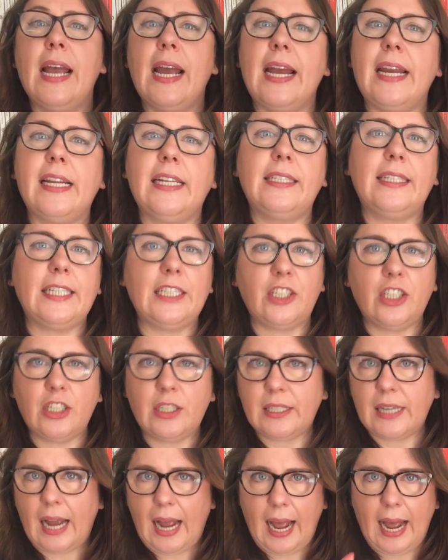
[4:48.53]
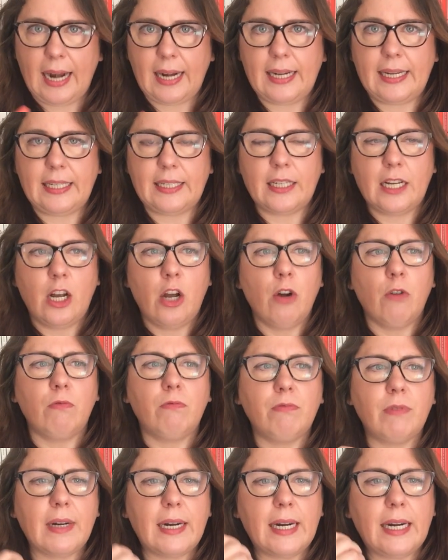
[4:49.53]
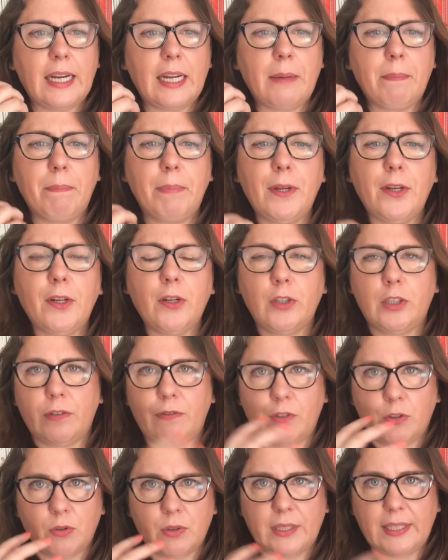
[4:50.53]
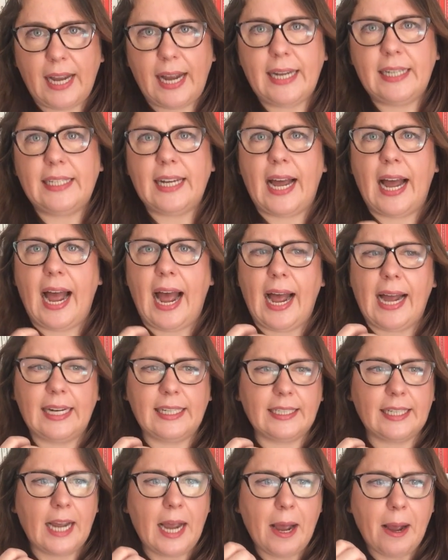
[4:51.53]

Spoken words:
In addition to Hallie's really beautiful, tender and